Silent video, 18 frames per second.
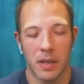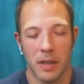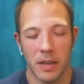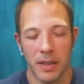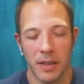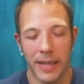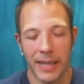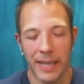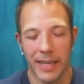
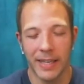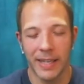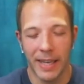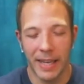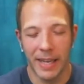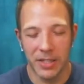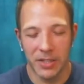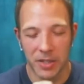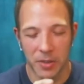like
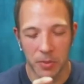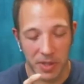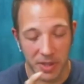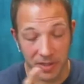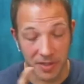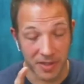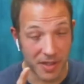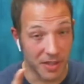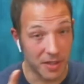engaging with
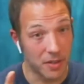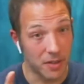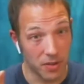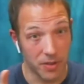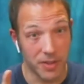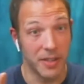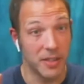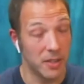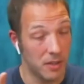this thing called
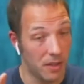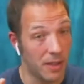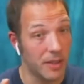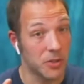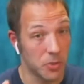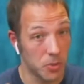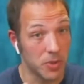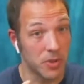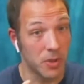the
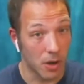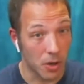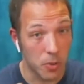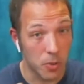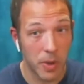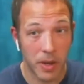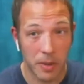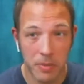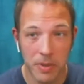intellectual dark
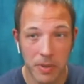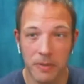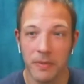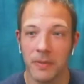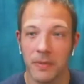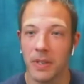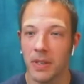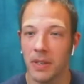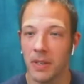web,
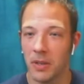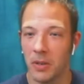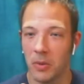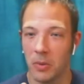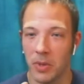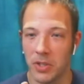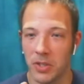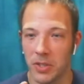which is